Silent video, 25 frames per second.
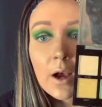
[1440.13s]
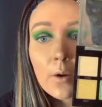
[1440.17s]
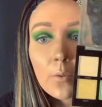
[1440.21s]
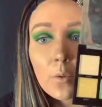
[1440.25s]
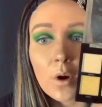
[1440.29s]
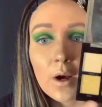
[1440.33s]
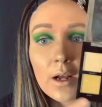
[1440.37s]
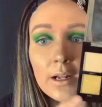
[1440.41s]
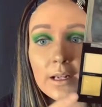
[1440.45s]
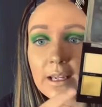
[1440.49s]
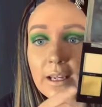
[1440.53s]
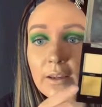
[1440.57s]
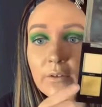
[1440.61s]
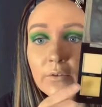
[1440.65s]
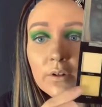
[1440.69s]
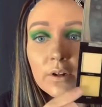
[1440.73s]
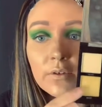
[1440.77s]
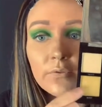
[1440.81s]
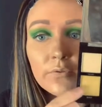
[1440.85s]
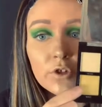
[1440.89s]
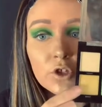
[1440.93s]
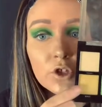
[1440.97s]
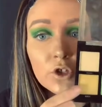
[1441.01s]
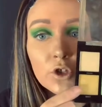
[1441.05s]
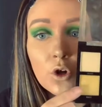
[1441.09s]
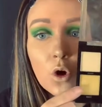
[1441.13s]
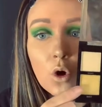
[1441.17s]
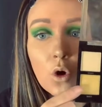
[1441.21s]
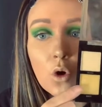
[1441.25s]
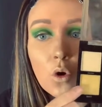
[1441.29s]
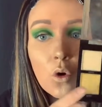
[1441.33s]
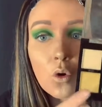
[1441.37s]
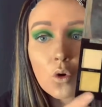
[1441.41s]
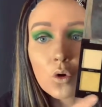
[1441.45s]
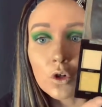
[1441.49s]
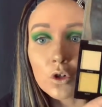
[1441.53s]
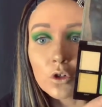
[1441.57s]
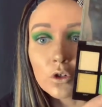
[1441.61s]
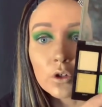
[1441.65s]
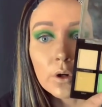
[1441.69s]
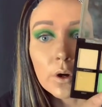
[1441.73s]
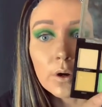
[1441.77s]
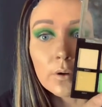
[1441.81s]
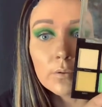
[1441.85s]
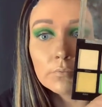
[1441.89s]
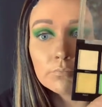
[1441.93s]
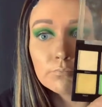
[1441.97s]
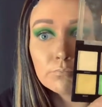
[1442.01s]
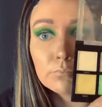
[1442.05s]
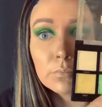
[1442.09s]
one, even if it's gold or
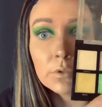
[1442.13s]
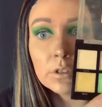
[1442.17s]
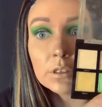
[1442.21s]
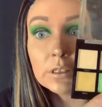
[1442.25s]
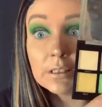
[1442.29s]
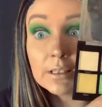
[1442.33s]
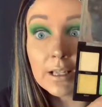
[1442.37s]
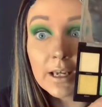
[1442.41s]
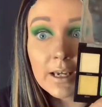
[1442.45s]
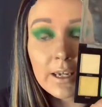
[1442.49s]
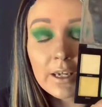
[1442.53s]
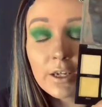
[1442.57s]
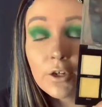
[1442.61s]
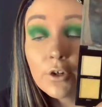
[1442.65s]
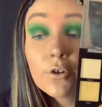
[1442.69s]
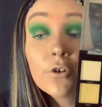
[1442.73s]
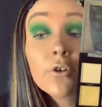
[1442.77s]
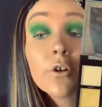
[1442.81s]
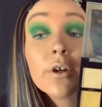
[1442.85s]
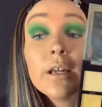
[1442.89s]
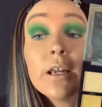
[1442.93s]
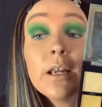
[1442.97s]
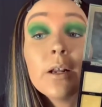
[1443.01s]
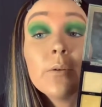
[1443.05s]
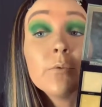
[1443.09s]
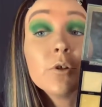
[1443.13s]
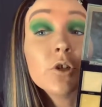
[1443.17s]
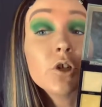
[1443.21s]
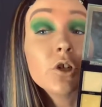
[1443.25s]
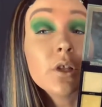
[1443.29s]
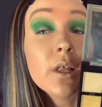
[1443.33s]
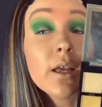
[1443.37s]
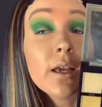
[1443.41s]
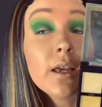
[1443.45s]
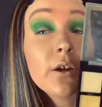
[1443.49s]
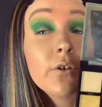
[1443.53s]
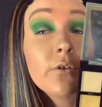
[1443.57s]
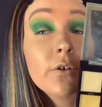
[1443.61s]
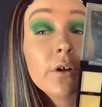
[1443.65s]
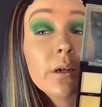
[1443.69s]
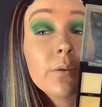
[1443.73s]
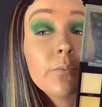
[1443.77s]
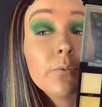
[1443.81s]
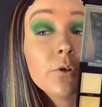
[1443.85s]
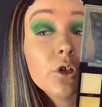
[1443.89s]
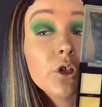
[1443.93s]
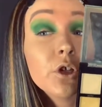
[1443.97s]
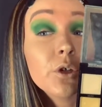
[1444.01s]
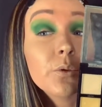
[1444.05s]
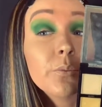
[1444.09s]
a light green, which light green
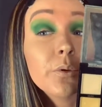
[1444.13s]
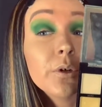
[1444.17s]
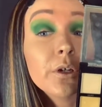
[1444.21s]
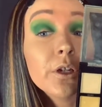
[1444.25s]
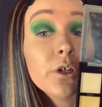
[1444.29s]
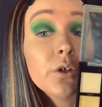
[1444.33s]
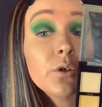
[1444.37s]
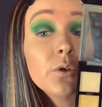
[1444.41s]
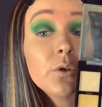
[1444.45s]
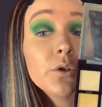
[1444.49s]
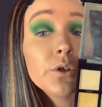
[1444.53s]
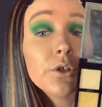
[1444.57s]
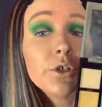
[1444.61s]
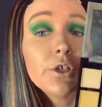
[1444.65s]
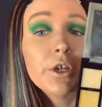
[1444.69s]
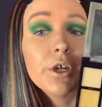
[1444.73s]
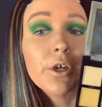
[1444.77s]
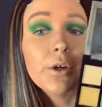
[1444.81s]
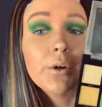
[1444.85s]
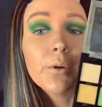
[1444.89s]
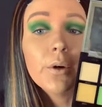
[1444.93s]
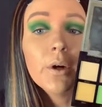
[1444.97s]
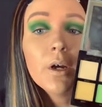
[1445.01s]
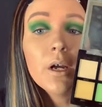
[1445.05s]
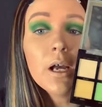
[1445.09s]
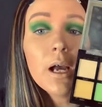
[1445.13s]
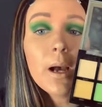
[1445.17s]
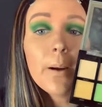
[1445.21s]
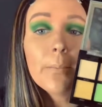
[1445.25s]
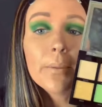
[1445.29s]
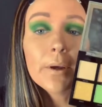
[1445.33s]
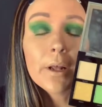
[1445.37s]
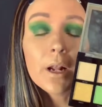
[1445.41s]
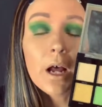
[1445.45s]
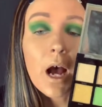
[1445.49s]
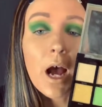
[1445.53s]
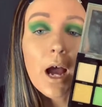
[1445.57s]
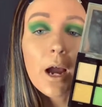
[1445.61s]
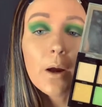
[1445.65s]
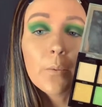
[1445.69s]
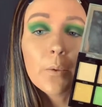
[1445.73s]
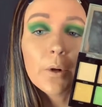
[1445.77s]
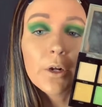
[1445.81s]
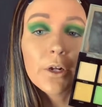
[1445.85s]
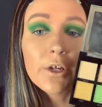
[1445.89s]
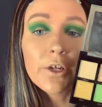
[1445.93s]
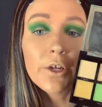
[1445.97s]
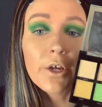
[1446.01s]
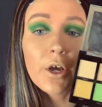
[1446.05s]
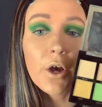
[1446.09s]
would look pretty cool too. But I
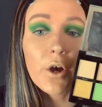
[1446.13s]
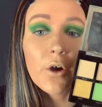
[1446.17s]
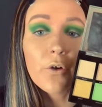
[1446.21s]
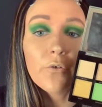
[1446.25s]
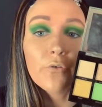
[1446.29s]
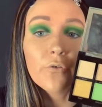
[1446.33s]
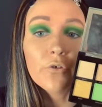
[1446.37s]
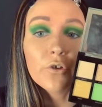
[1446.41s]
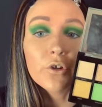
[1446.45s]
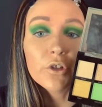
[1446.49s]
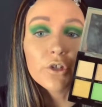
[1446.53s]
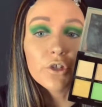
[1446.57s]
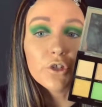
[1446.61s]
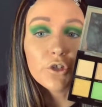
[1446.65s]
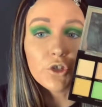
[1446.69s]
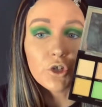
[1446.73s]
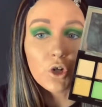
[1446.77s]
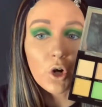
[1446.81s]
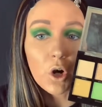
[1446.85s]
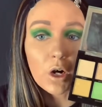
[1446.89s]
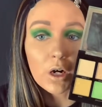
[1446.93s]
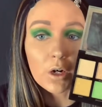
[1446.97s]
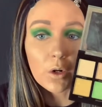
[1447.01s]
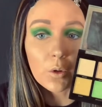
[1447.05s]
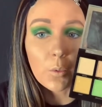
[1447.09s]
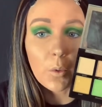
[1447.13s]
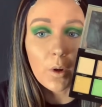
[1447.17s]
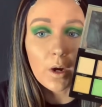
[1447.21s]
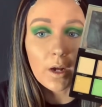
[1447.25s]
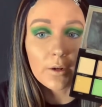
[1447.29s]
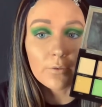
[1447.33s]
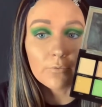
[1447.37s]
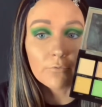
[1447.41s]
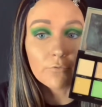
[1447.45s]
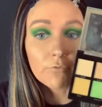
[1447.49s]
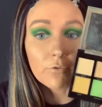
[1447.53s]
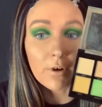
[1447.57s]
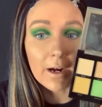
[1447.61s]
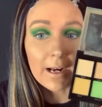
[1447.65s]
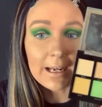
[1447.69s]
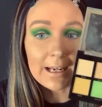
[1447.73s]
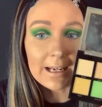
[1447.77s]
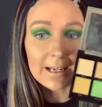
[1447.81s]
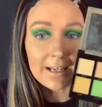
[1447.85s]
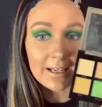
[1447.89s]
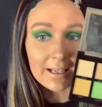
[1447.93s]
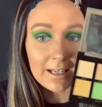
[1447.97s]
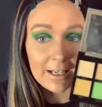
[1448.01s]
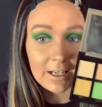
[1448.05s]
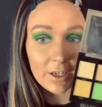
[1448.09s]
want to go for the dark one right
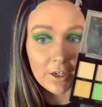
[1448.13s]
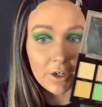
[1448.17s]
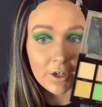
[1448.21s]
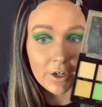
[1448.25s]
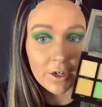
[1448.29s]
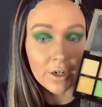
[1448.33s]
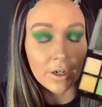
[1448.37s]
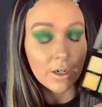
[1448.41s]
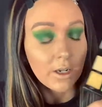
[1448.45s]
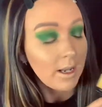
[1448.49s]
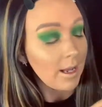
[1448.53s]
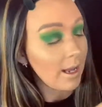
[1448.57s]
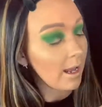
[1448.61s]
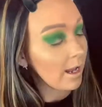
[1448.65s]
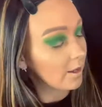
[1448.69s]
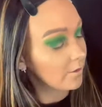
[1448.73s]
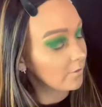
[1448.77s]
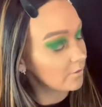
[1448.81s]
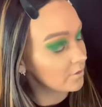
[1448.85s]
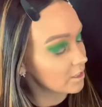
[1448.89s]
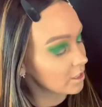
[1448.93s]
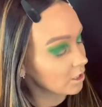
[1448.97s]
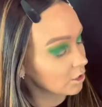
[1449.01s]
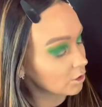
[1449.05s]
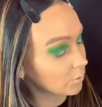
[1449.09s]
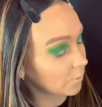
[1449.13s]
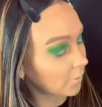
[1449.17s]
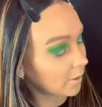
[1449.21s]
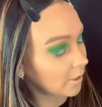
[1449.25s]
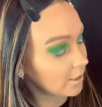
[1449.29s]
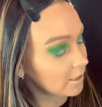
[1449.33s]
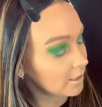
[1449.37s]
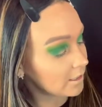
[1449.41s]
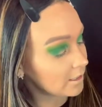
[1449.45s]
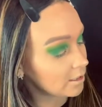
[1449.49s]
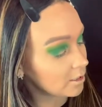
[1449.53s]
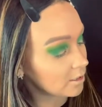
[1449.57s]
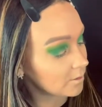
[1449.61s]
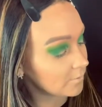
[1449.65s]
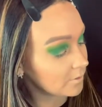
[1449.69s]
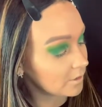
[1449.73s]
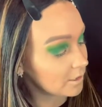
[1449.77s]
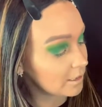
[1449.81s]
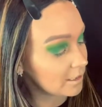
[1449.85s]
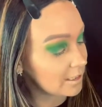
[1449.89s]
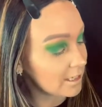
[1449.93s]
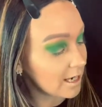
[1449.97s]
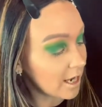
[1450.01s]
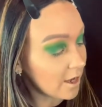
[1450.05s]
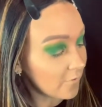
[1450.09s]
here. And this one is
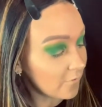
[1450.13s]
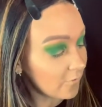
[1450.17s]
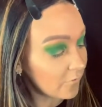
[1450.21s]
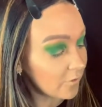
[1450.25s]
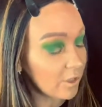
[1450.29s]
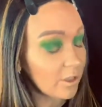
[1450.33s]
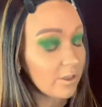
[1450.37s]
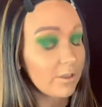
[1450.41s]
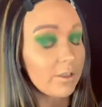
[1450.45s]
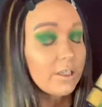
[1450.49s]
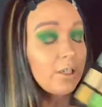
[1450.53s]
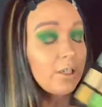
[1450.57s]
definitely